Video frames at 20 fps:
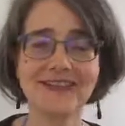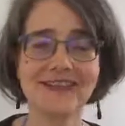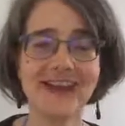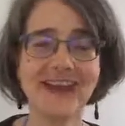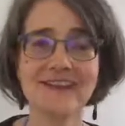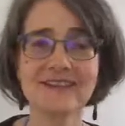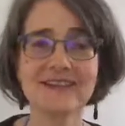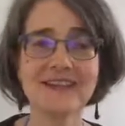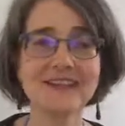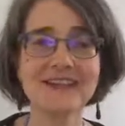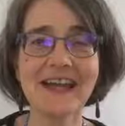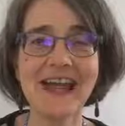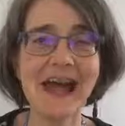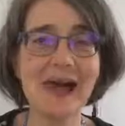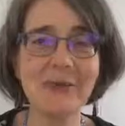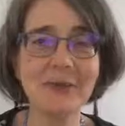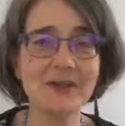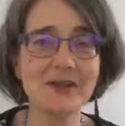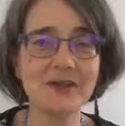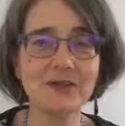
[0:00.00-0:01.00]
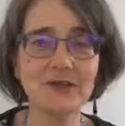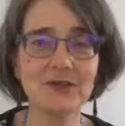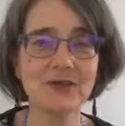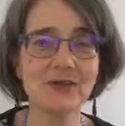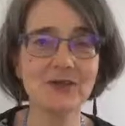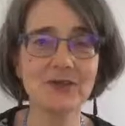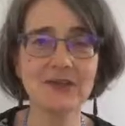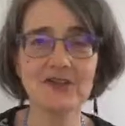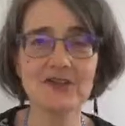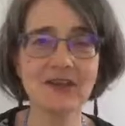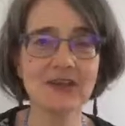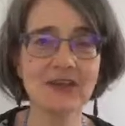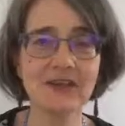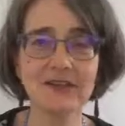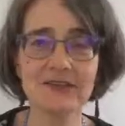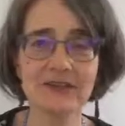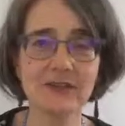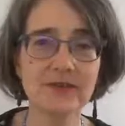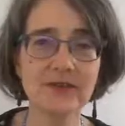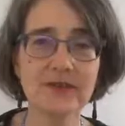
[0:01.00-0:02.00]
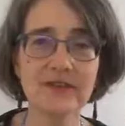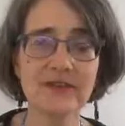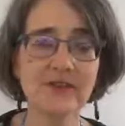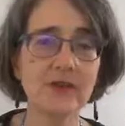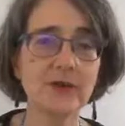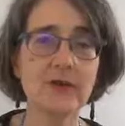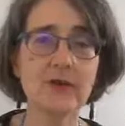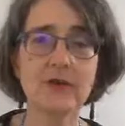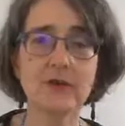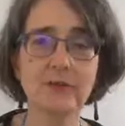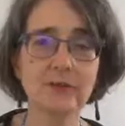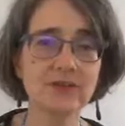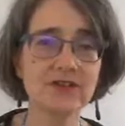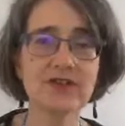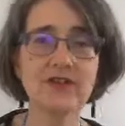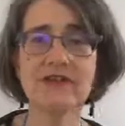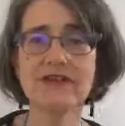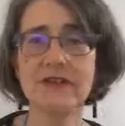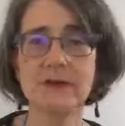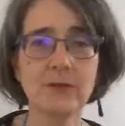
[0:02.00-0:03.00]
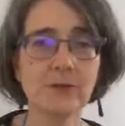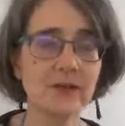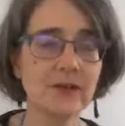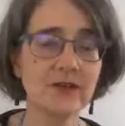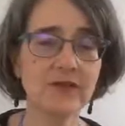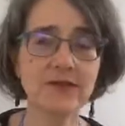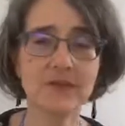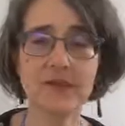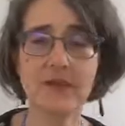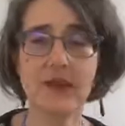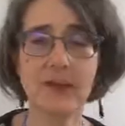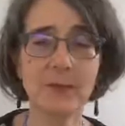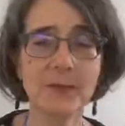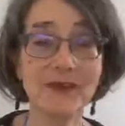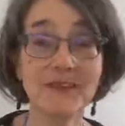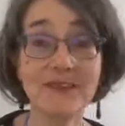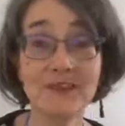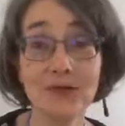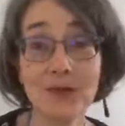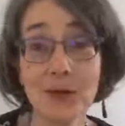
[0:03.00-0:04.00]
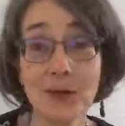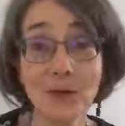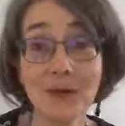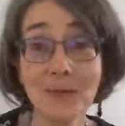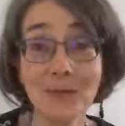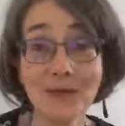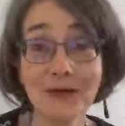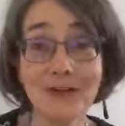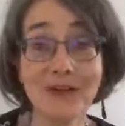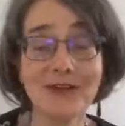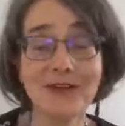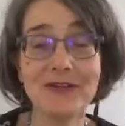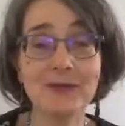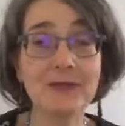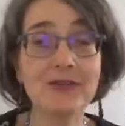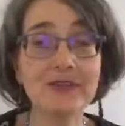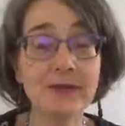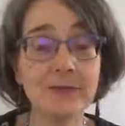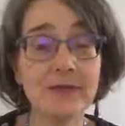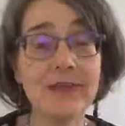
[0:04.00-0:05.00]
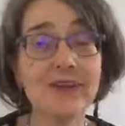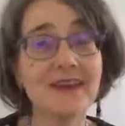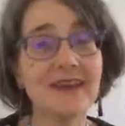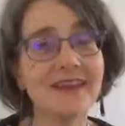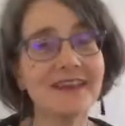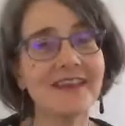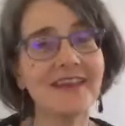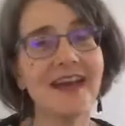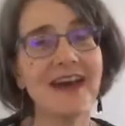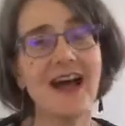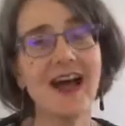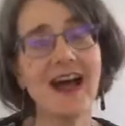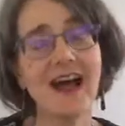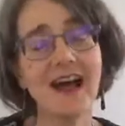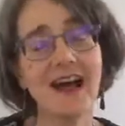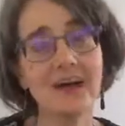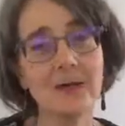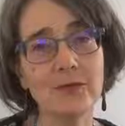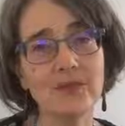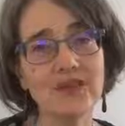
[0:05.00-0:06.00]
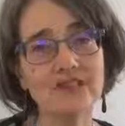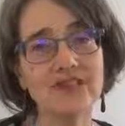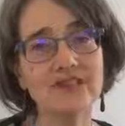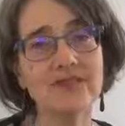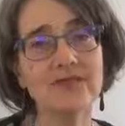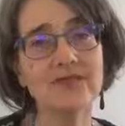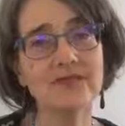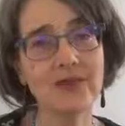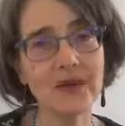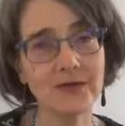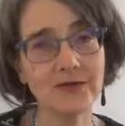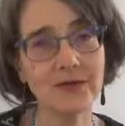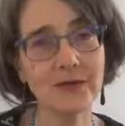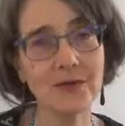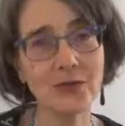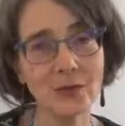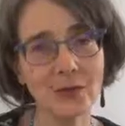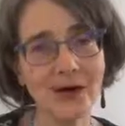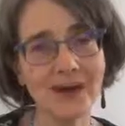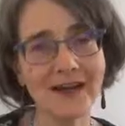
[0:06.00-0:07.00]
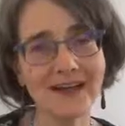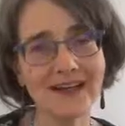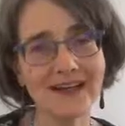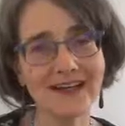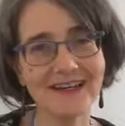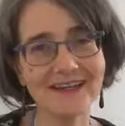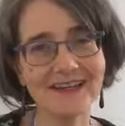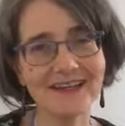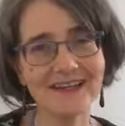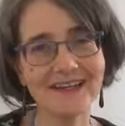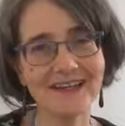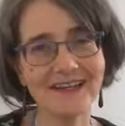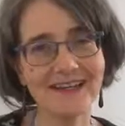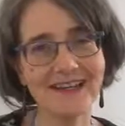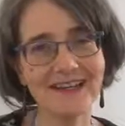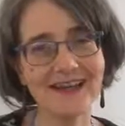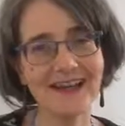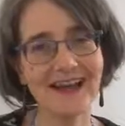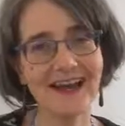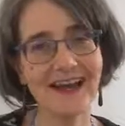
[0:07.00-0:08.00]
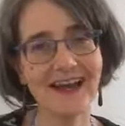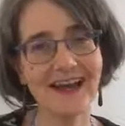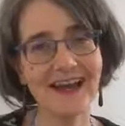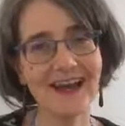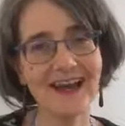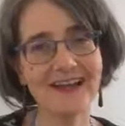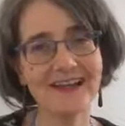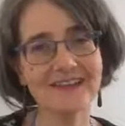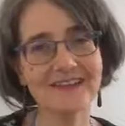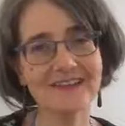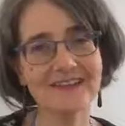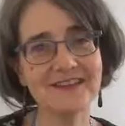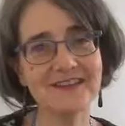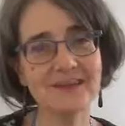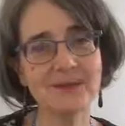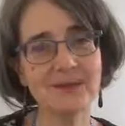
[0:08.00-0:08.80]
as can happen, your child throws a stone or pushes someone off a piece of equipment or something like that, I would just very quietly and,